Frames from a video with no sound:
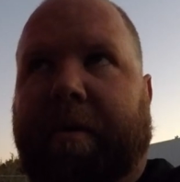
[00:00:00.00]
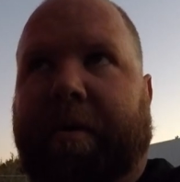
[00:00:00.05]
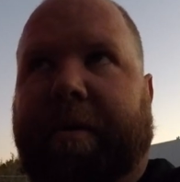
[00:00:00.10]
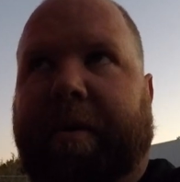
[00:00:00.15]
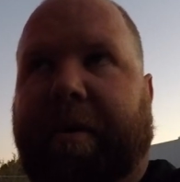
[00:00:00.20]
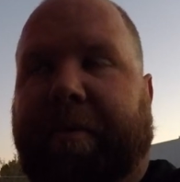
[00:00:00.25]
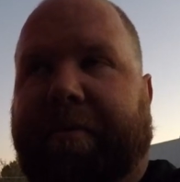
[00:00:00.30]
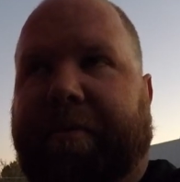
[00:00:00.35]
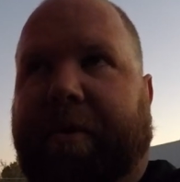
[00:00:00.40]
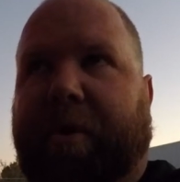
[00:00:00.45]

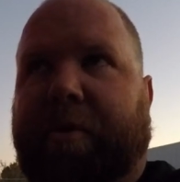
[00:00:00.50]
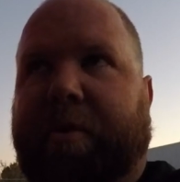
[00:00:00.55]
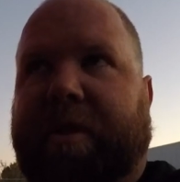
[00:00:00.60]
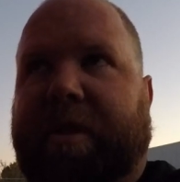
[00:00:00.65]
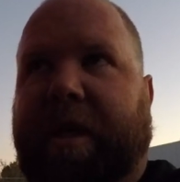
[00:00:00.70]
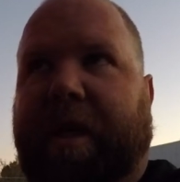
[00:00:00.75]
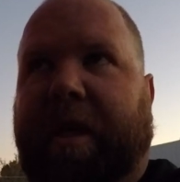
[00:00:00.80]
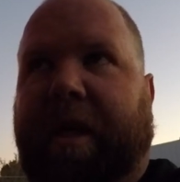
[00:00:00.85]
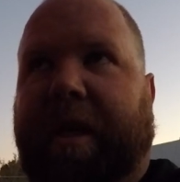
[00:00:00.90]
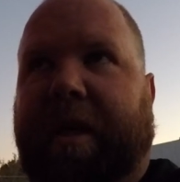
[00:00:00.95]
The first
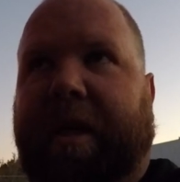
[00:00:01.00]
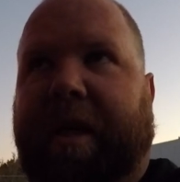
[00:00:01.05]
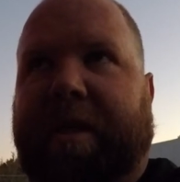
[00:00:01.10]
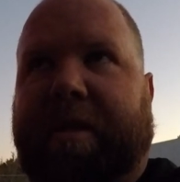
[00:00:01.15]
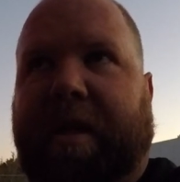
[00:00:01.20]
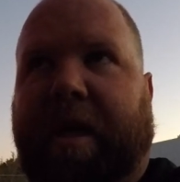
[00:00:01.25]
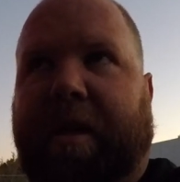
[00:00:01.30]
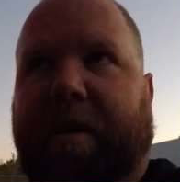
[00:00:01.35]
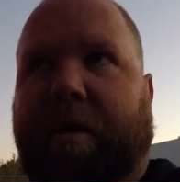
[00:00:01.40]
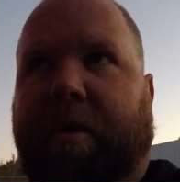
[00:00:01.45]
thing I
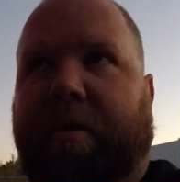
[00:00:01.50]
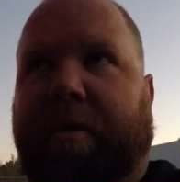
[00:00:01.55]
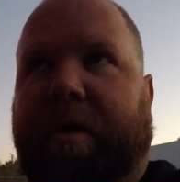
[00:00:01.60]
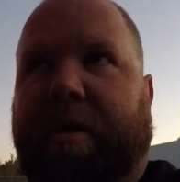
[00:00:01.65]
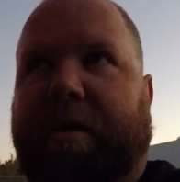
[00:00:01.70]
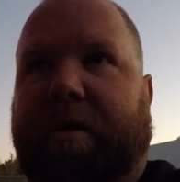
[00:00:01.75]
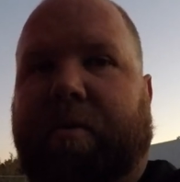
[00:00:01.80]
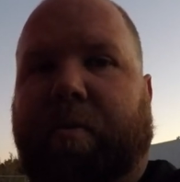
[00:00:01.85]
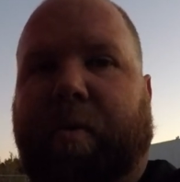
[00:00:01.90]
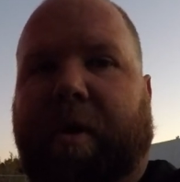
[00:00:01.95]
guess I
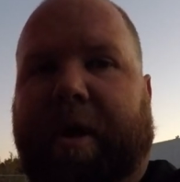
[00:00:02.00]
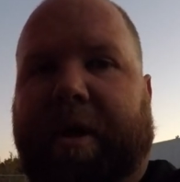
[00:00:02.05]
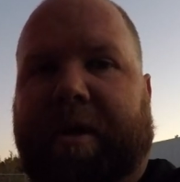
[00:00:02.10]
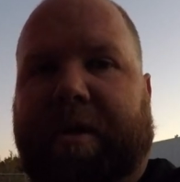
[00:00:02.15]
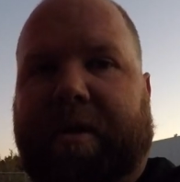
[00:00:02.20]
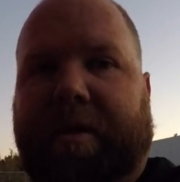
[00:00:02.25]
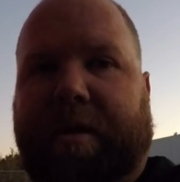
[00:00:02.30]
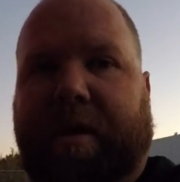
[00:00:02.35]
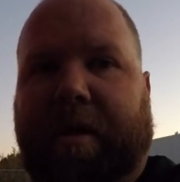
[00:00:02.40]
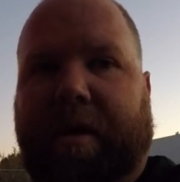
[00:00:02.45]
noticed
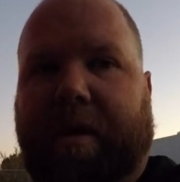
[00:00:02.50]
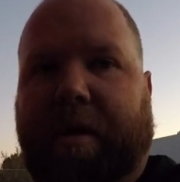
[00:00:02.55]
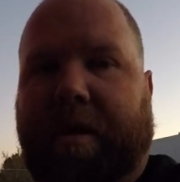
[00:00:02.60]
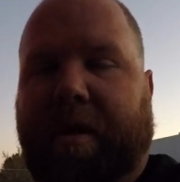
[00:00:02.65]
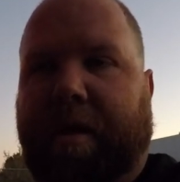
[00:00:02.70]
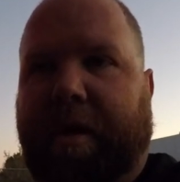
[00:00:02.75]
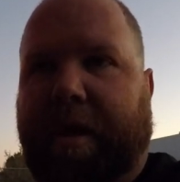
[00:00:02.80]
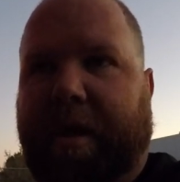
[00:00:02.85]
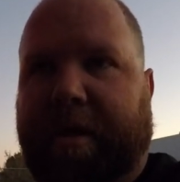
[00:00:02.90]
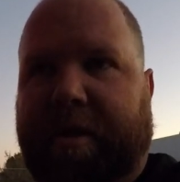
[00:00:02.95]
was
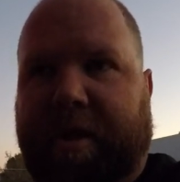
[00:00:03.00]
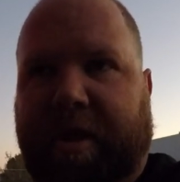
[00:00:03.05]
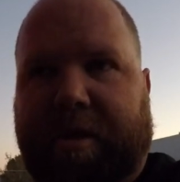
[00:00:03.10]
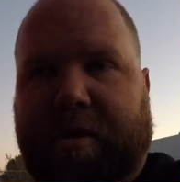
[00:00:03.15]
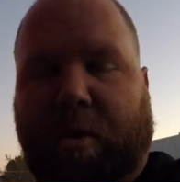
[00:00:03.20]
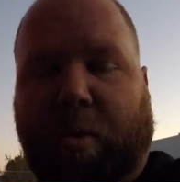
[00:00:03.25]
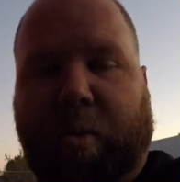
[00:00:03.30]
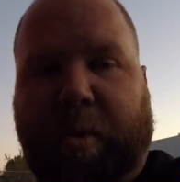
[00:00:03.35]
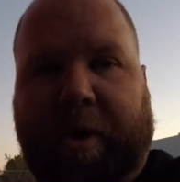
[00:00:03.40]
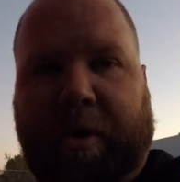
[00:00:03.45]

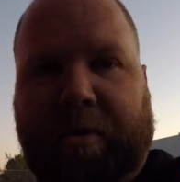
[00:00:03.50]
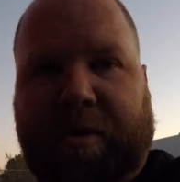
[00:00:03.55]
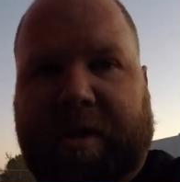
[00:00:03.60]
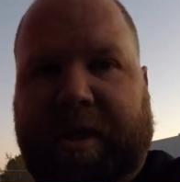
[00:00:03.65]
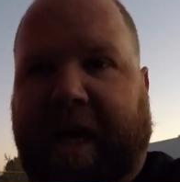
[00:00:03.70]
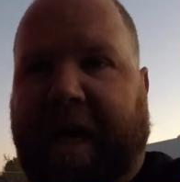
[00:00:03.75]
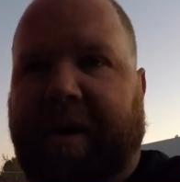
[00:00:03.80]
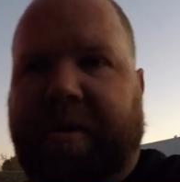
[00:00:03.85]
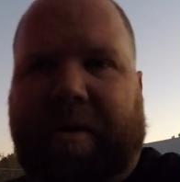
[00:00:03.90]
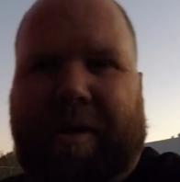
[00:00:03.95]
just a weird
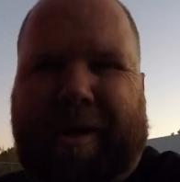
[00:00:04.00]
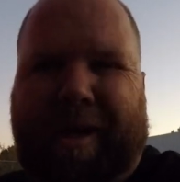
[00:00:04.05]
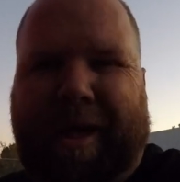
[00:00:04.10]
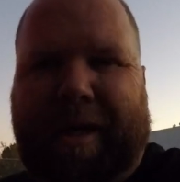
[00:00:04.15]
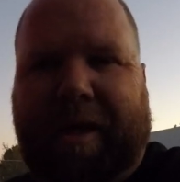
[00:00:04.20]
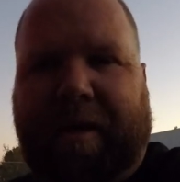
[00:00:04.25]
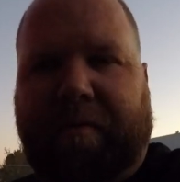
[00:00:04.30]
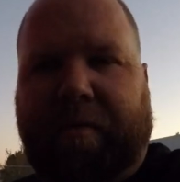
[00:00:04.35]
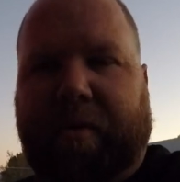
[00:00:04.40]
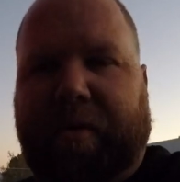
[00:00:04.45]
sound, and I
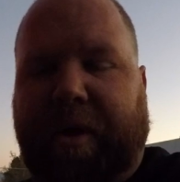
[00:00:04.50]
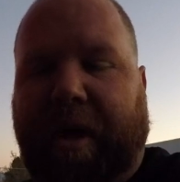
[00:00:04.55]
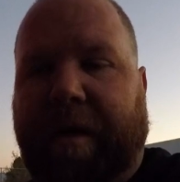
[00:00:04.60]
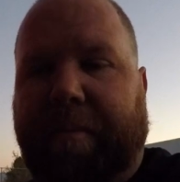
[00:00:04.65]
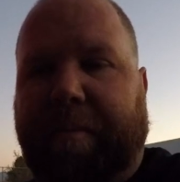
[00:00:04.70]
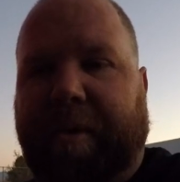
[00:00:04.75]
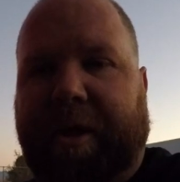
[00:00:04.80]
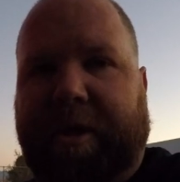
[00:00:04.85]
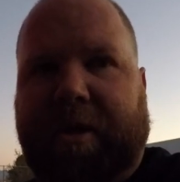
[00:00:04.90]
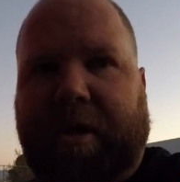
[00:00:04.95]
never
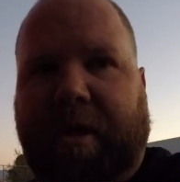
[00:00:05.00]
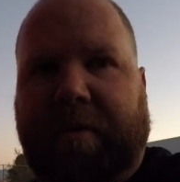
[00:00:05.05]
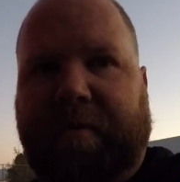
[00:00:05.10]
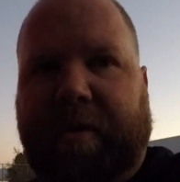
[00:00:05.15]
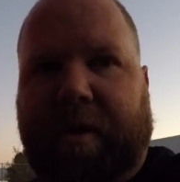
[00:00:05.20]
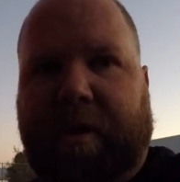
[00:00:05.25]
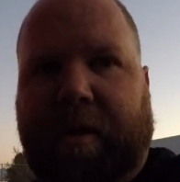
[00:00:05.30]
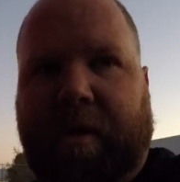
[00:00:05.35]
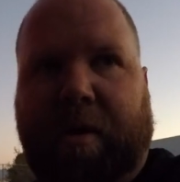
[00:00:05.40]
thought much of it.